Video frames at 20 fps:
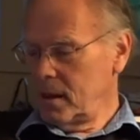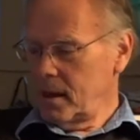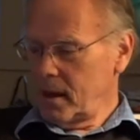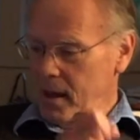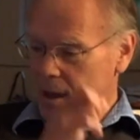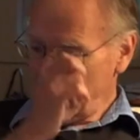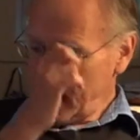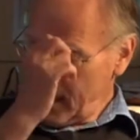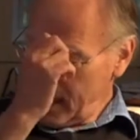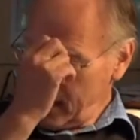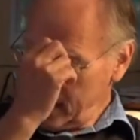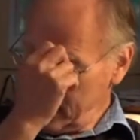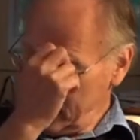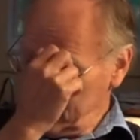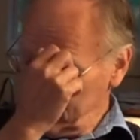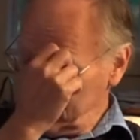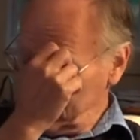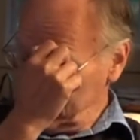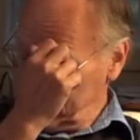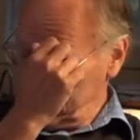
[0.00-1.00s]
And
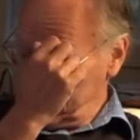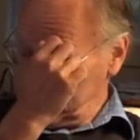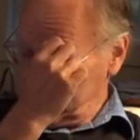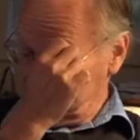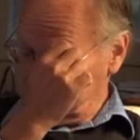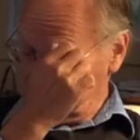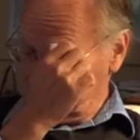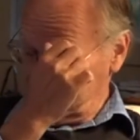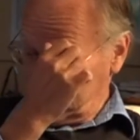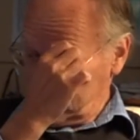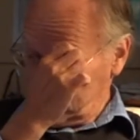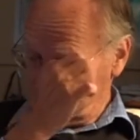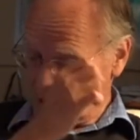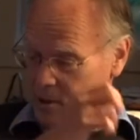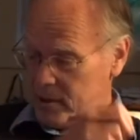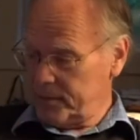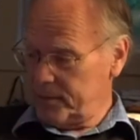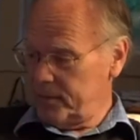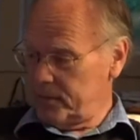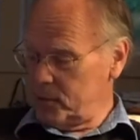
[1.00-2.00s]
the
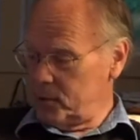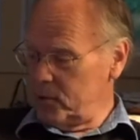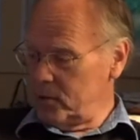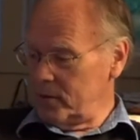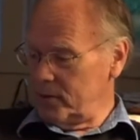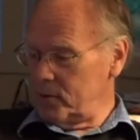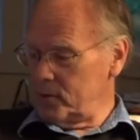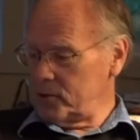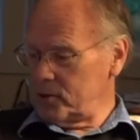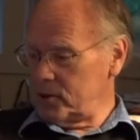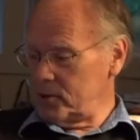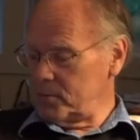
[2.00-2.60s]
stuff of the universe is